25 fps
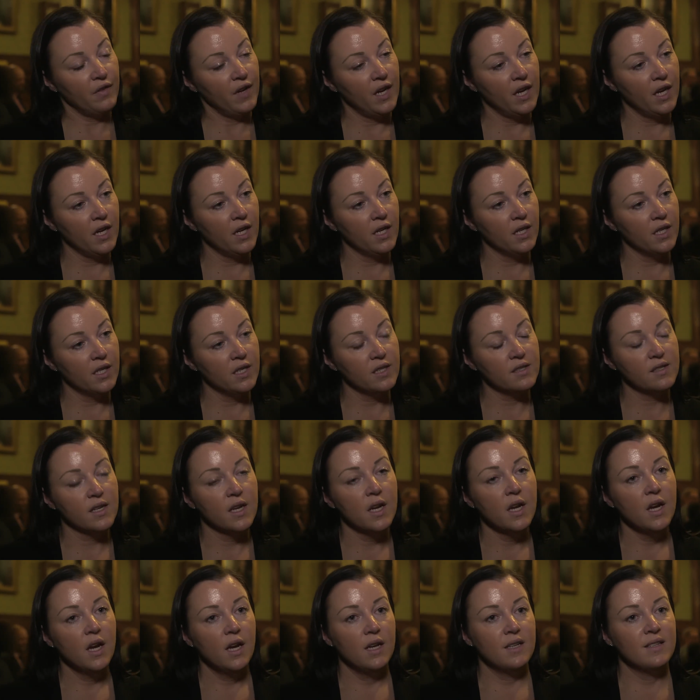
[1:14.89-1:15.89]
fee earners,
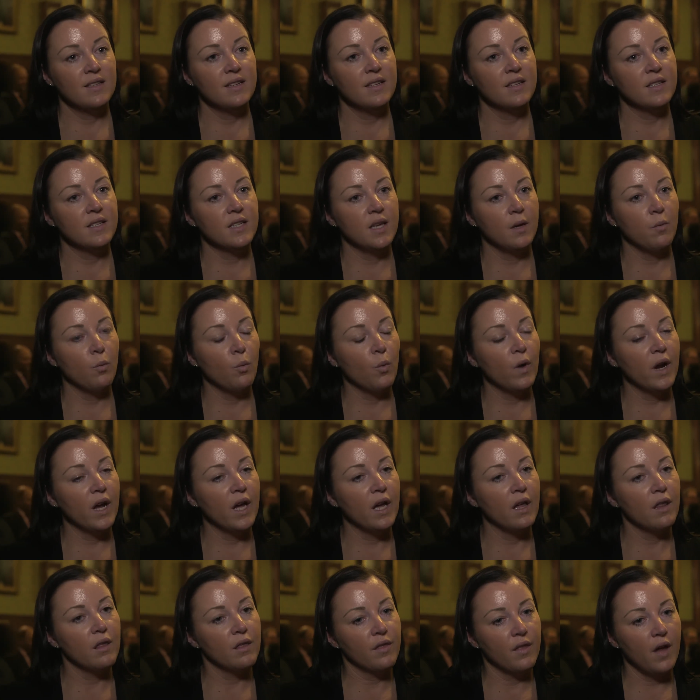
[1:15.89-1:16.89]
assisting
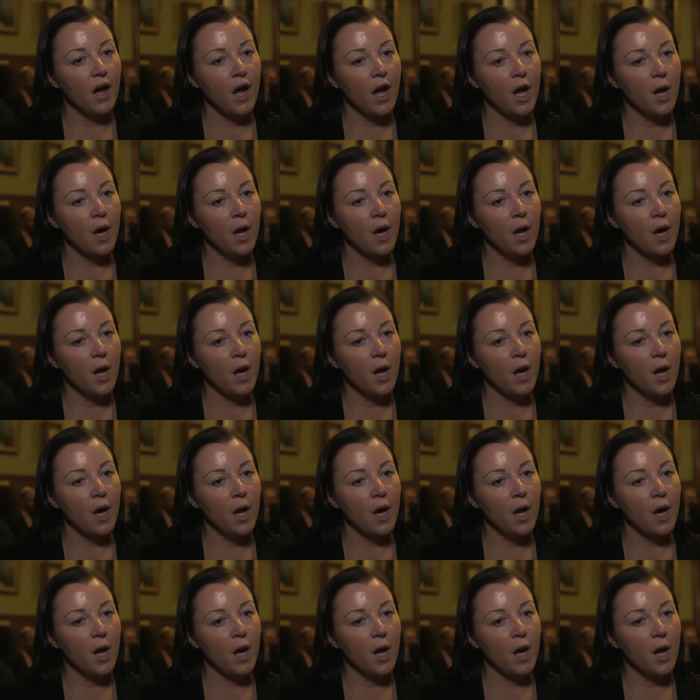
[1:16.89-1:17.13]
with